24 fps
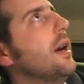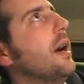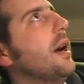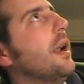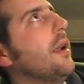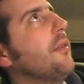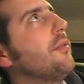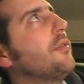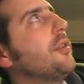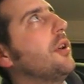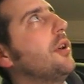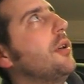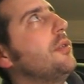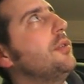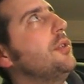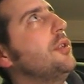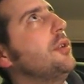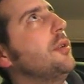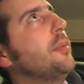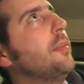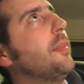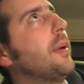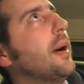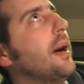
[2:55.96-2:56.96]
I've told
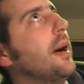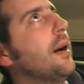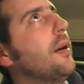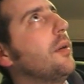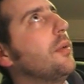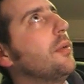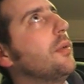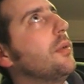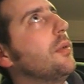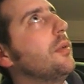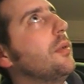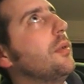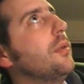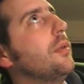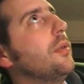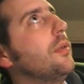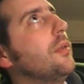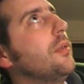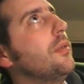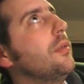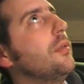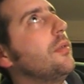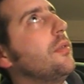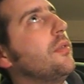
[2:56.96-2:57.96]
you about
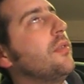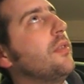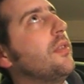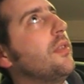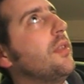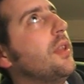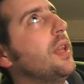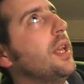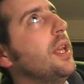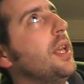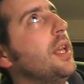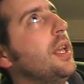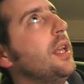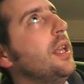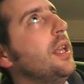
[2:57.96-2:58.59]
the...